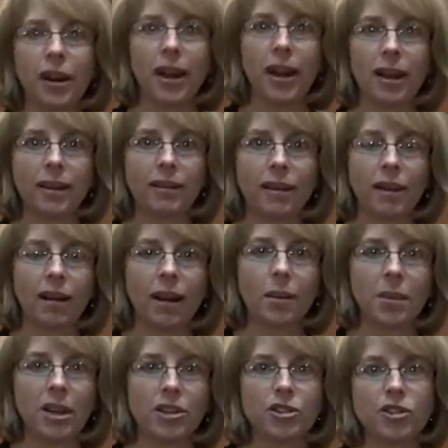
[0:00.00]
and
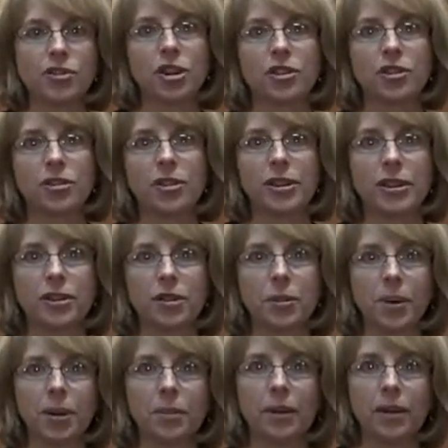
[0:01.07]
I'm an instructor in the
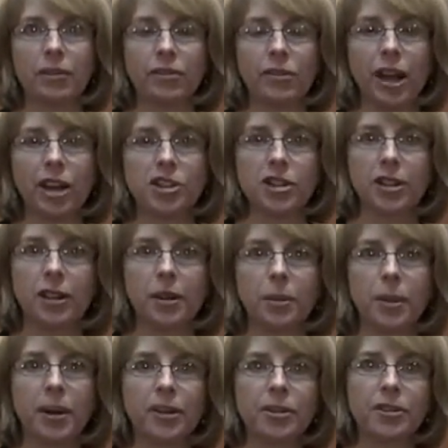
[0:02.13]
Department of Fashion and
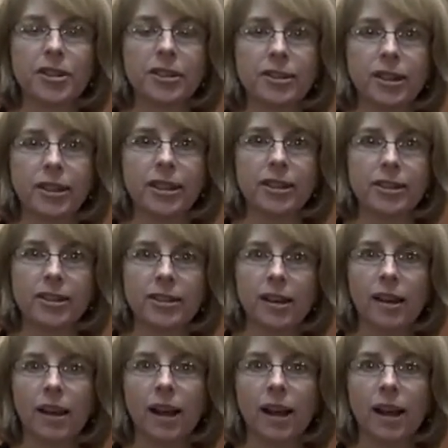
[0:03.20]
Apparel Studies.